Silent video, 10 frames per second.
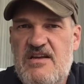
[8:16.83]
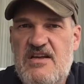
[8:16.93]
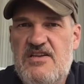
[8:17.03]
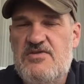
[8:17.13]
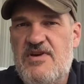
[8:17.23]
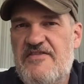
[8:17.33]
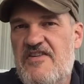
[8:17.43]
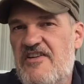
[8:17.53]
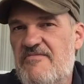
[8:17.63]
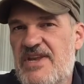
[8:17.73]

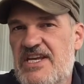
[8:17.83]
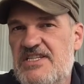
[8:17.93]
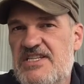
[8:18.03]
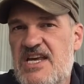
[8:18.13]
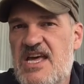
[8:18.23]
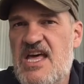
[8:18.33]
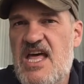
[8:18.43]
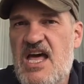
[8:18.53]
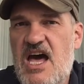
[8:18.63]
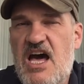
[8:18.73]
25 minutes.
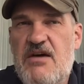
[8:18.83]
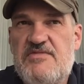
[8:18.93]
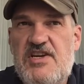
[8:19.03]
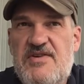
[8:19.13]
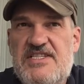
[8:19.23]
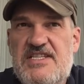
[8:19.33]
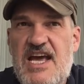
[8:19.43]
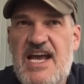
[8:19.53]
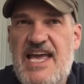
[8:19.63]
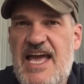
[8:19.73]
So it's,
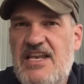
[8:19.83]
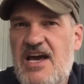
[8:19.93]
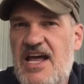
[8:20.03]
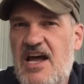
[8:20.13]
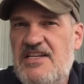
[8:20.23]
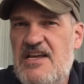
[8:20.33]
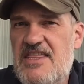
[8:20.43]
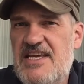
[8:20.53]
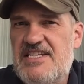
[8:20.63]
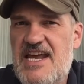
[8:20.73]
again, I don't
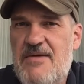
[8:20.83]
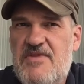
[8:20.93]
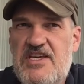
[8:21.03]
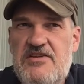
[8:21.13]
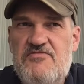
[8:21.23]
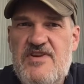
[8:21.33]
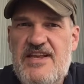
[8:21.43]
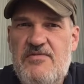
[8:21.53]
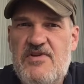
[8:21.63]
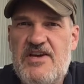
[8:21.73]
think it's an app that you'd really
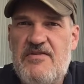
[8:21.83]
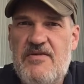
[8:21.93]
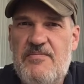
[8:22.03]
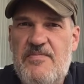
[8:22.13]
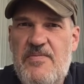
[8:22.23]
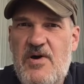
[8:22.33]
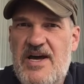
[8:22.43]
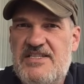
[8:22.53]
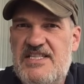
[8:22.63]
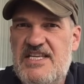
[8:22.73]
want to put
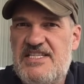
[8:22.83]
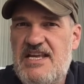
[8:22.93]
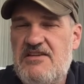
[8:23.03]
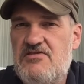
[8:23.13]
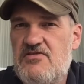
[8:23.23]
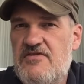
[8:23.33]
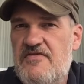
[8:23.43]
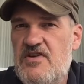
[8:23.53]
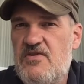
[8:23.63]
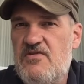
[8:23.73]
as the centre of
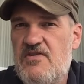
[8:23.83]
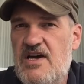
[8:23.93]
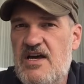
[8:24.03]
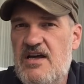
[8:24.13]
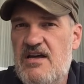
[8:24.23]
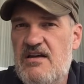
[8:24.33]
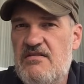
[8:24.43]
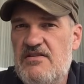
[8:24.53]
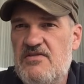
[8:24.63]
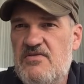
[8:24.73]
your
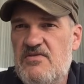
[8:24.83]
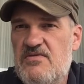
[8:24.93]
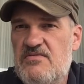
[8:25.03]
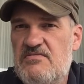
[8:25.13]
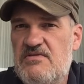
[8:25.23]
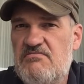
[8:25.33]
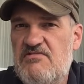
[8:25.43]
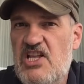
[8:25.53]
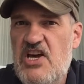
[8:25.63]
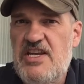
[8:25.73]

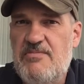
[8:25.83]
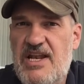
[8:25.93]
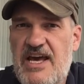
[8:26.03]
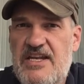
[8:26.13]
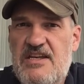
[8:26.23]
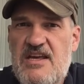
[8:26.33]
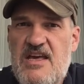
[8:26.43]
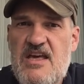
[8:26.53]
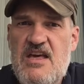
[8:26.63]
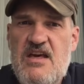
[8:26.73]
learning plan,
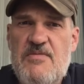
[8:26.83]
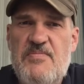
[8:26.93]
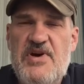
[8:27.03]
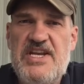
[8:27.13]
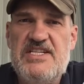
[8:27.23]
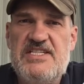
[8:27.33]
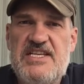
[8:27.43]
but it's